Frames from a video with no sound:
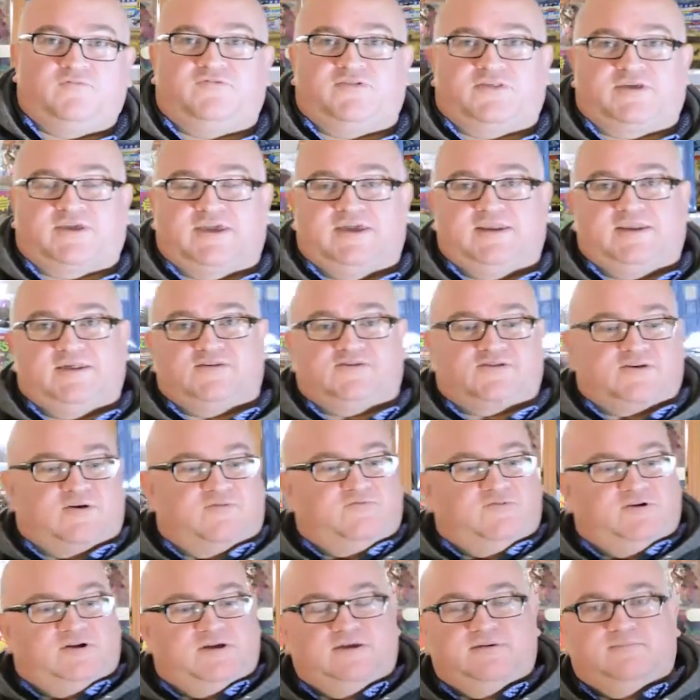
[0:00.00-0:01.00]
for the kiddies
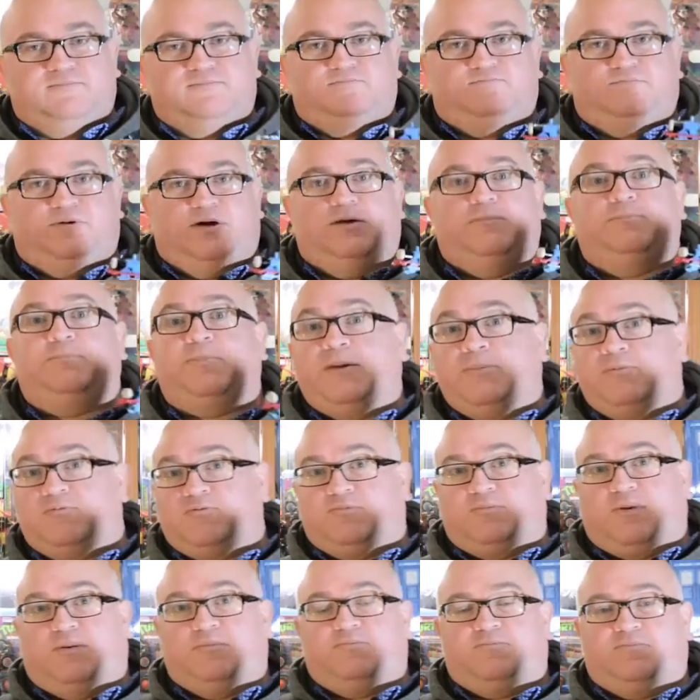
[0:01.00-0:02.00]
generally, and people
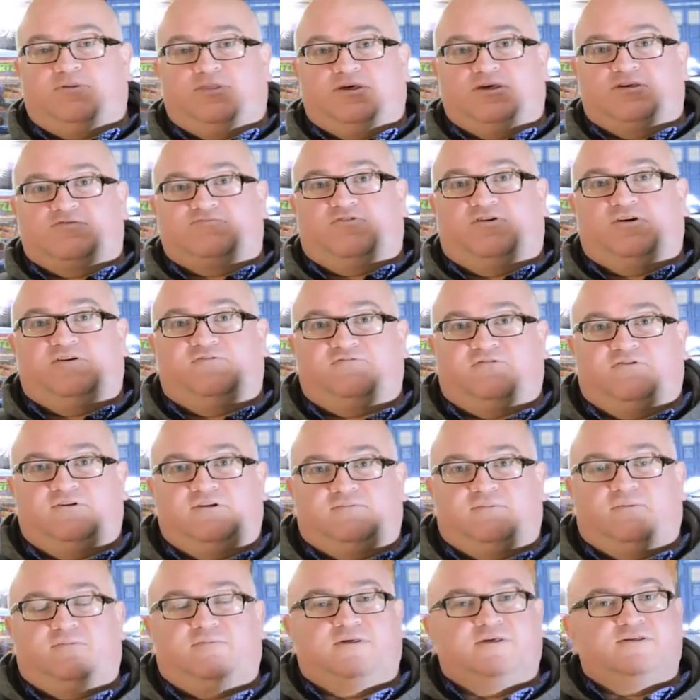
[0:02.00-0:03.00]
remember these very
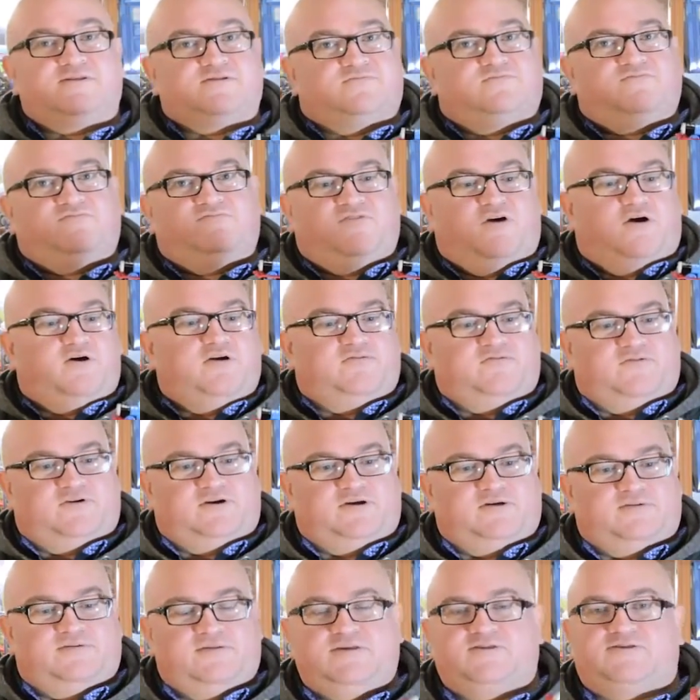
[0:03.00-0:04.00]
fondly. Remember, these
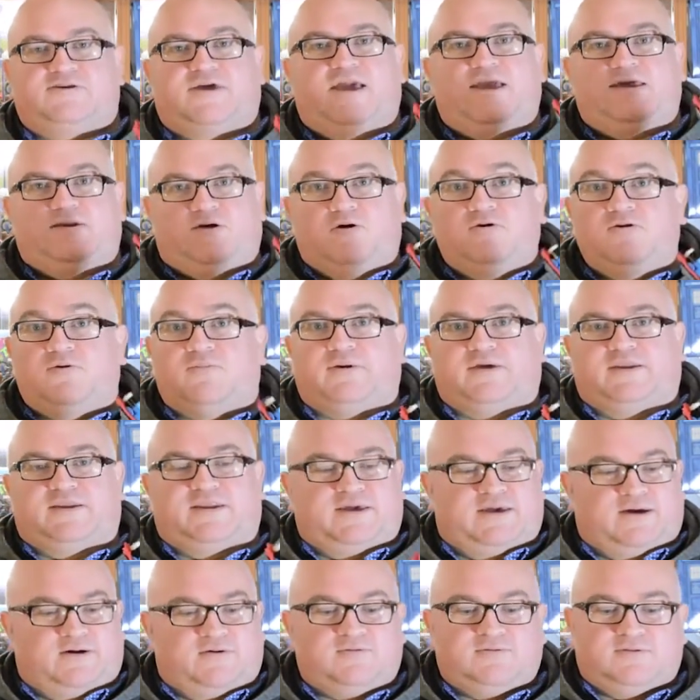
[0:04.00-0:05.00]
are these are getting on a bit
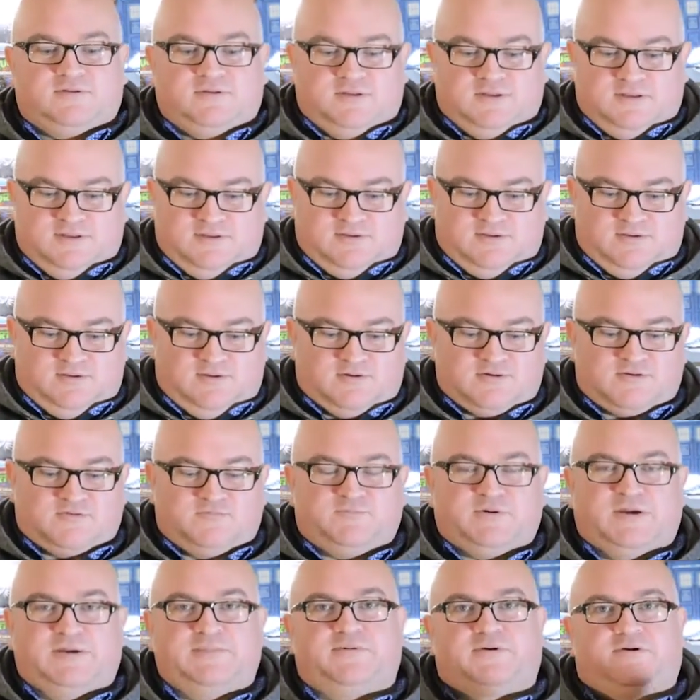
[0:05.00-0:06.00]
now. Lots
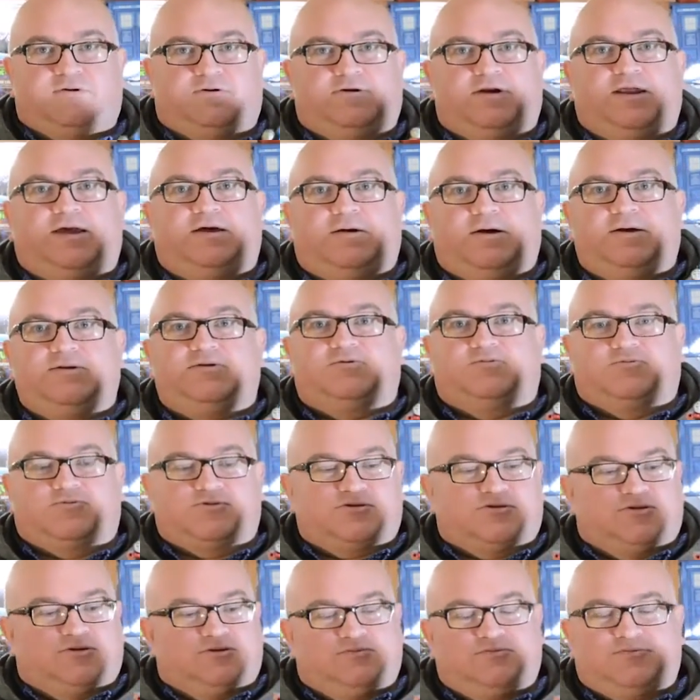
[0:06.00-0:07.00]
of people are now
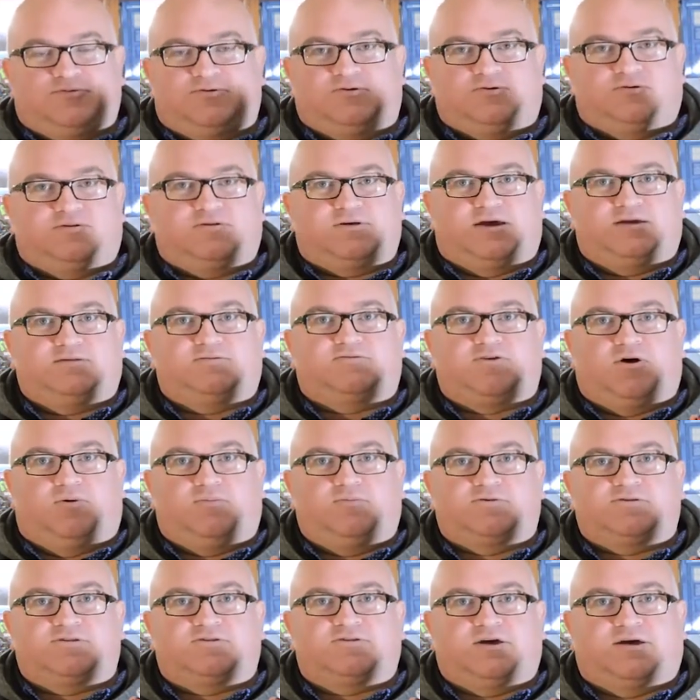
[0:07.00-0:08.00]
adults that had
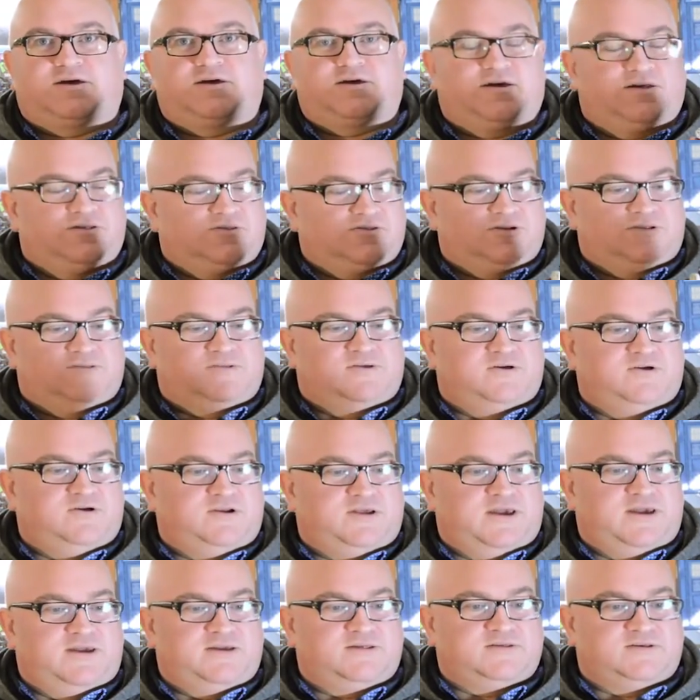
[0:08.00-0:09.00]
Thomas the Tank Engine in the
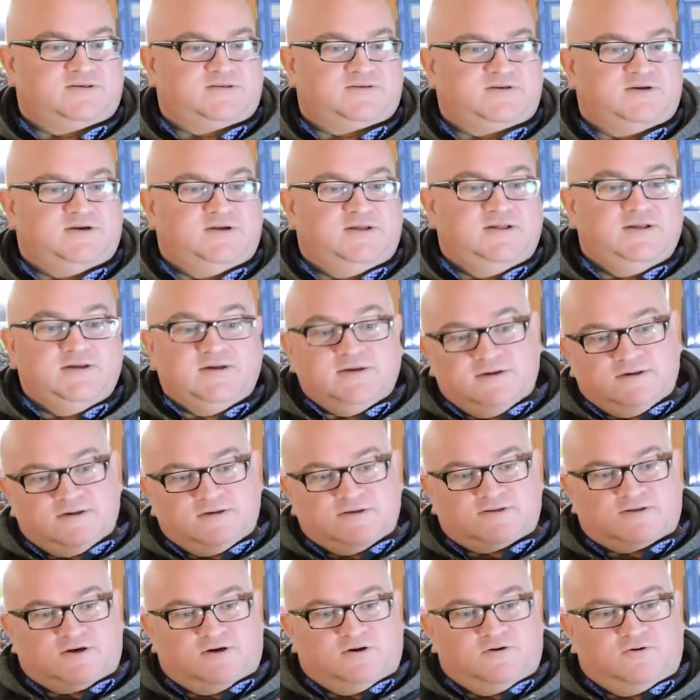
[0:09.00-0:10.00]
early 80s.
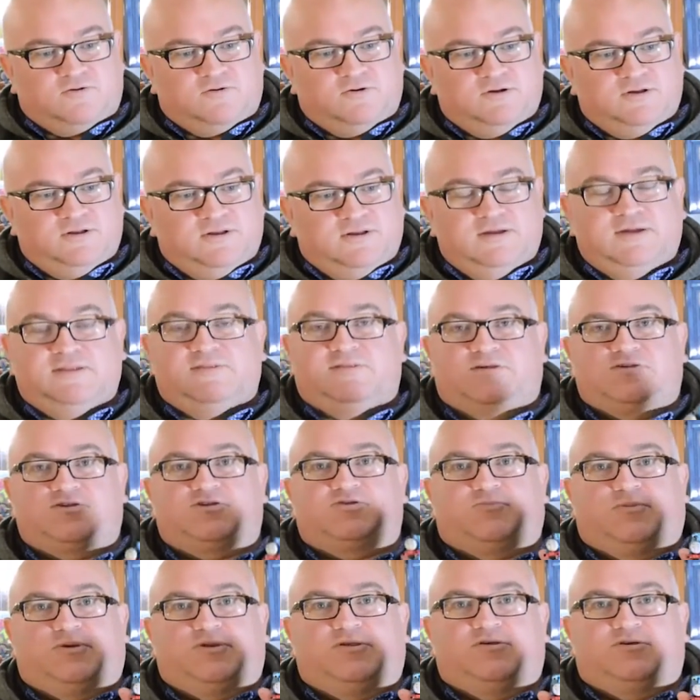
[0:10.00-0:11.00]
So this is
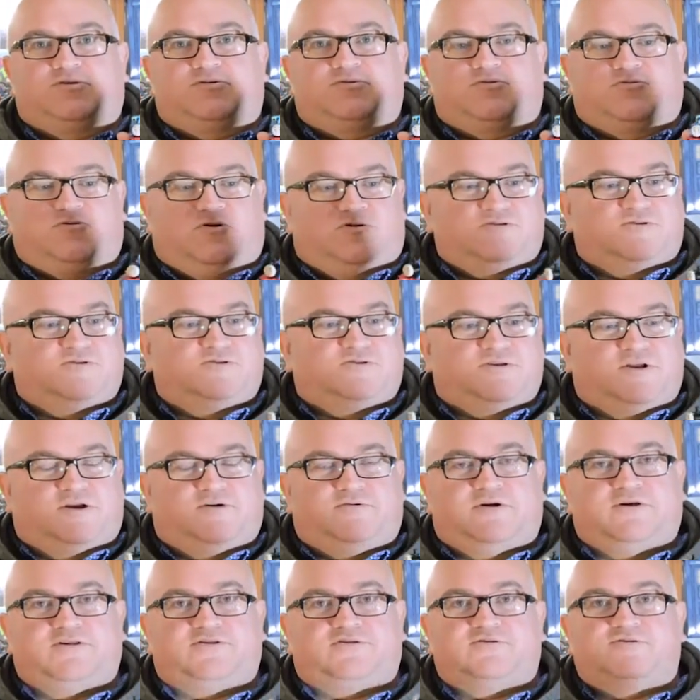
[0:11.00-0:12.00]
something that crosses
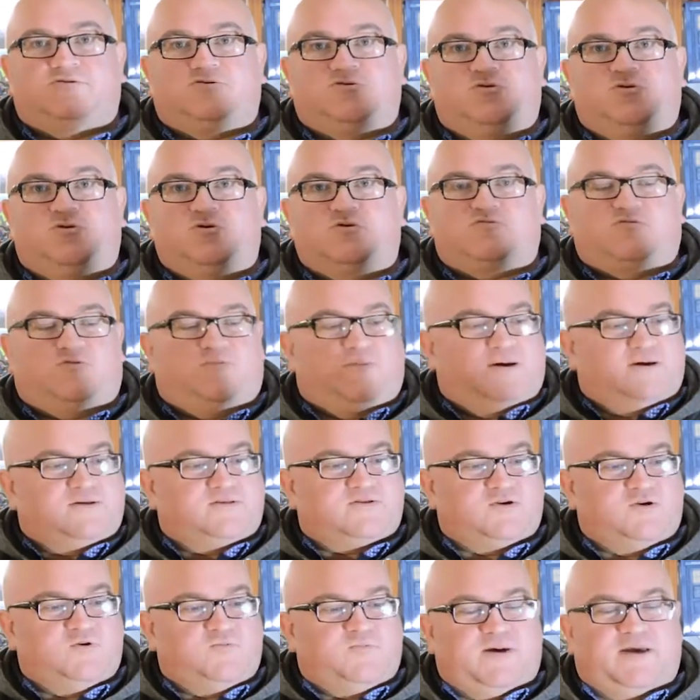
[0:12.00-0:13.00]
generations. Yours for about
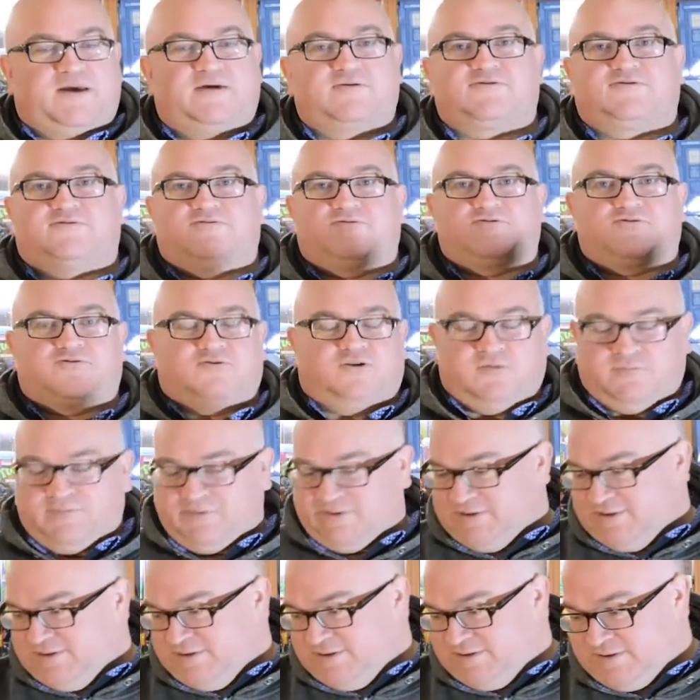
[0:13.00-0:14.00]
£2 in the shop,
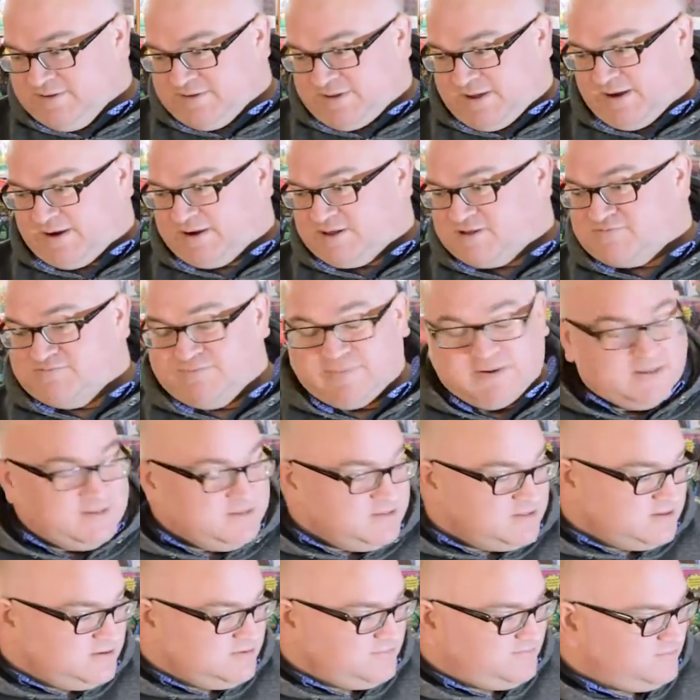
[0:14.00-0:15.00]
and it's
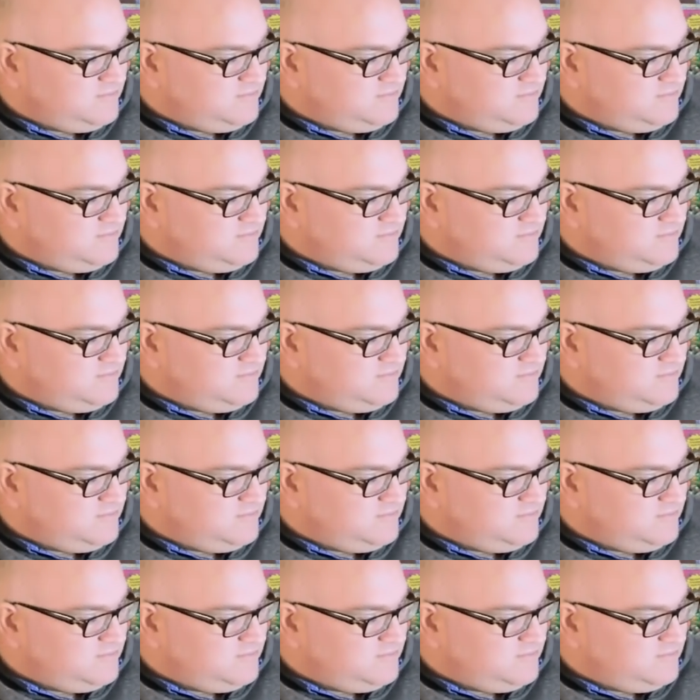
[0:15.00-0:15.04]
mint.